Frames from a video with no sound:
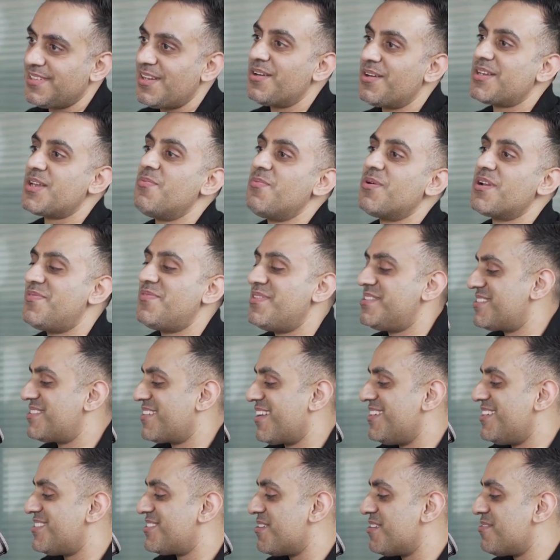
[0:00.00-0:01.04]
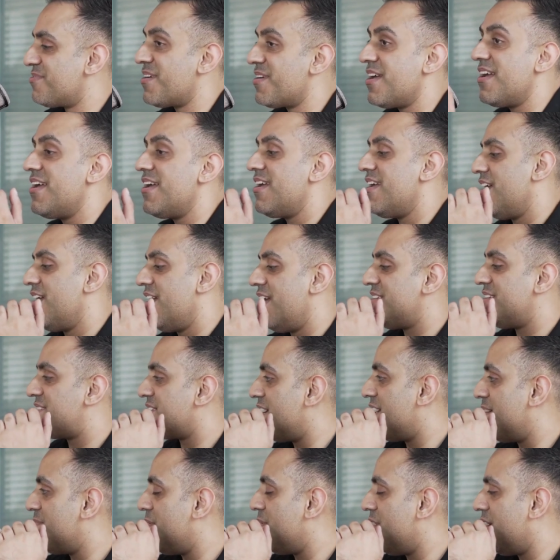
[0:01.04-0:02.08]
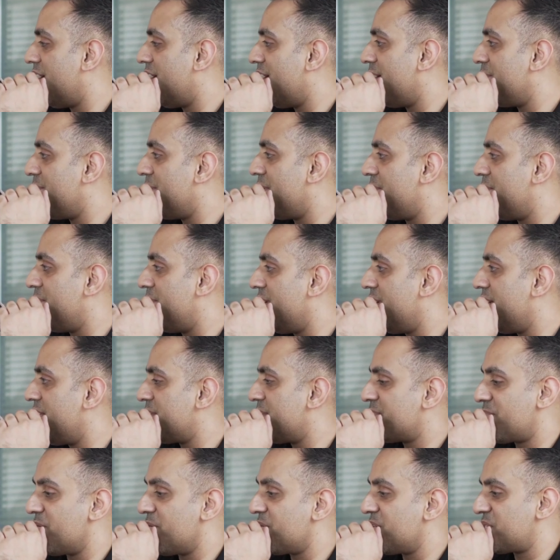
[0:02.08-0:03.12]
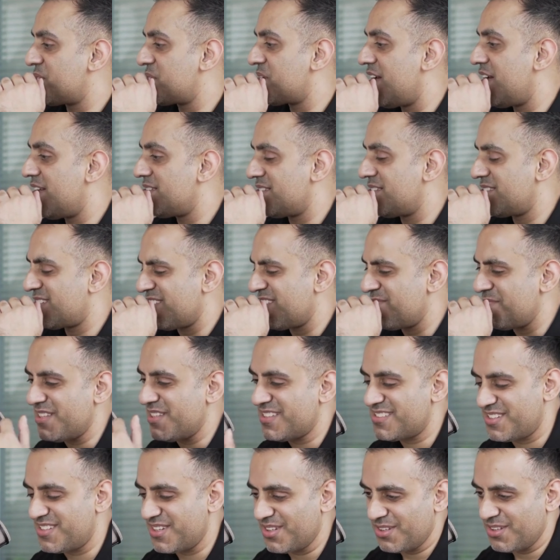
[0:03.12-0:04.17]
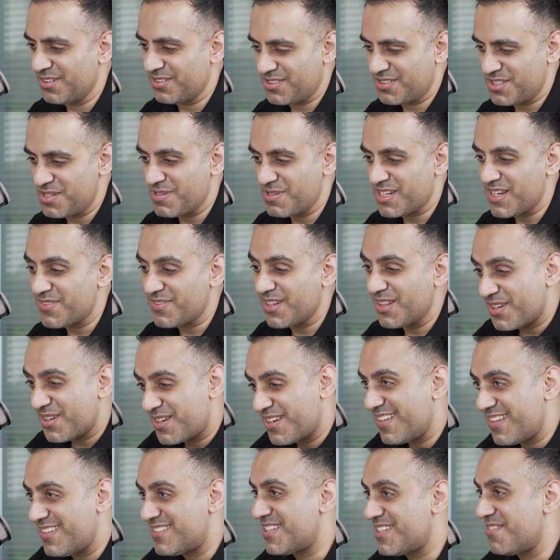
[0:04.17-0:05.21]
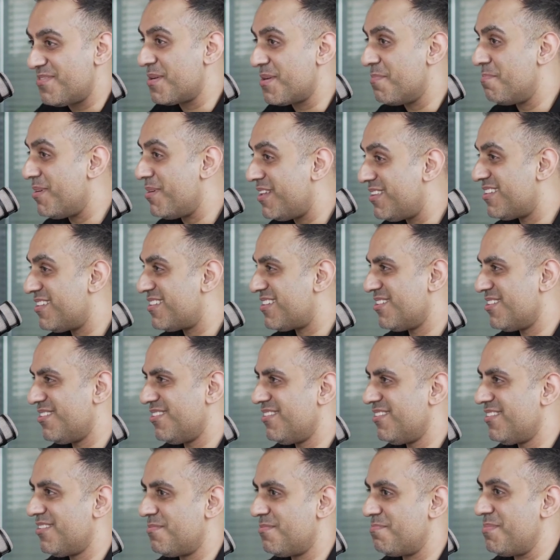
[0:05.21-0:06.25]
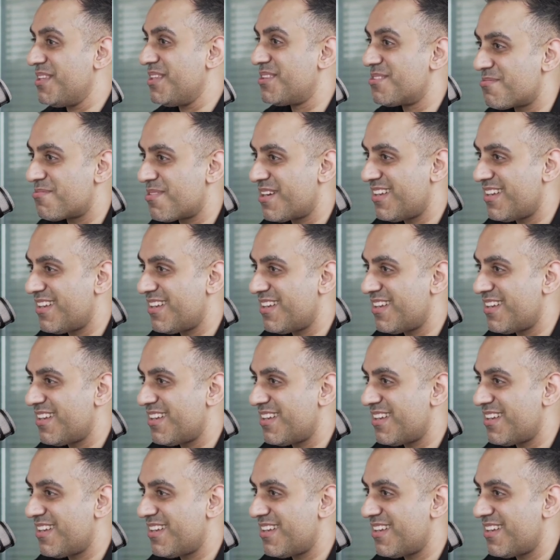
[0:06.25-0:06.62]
okay, what if it's a case of, hey Saam, um, my other broker Shaz has given me this deal. Do you mind having a look at it and see if you can beat the deal or beat the